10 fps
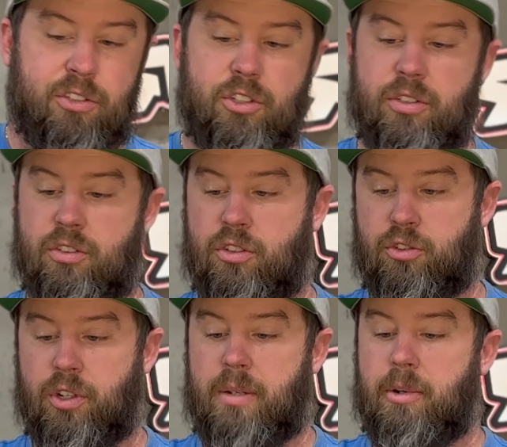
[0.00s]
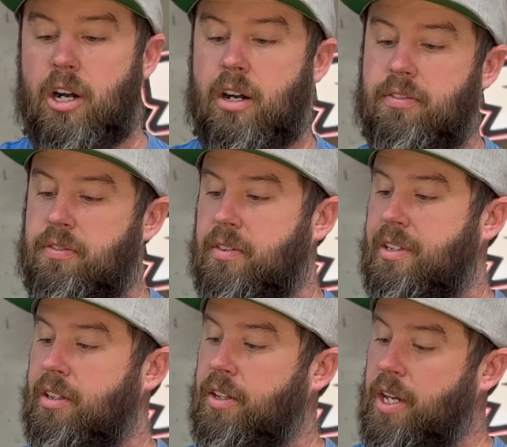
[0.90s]
just trim off
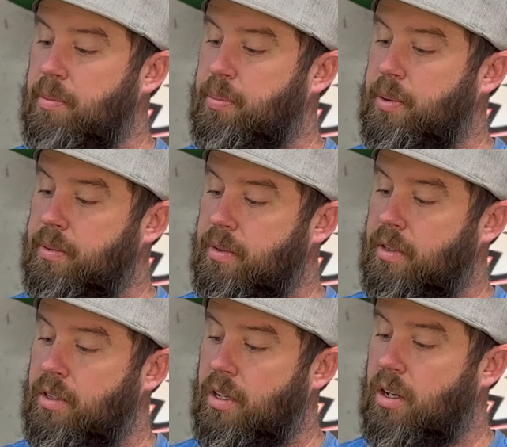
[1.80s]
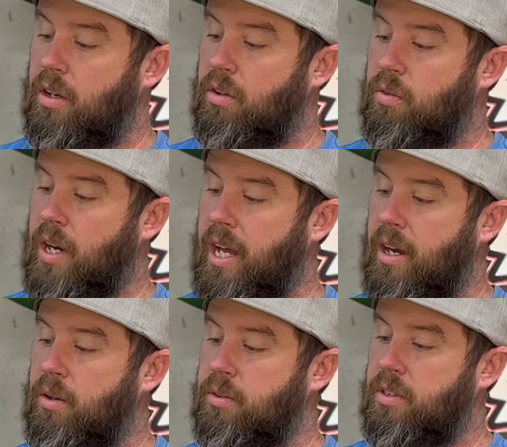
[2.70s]
the lip
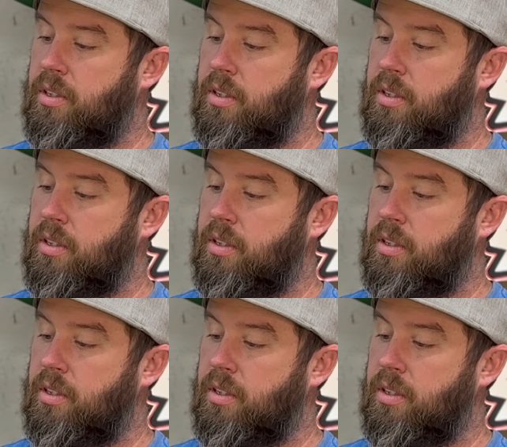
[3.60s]
around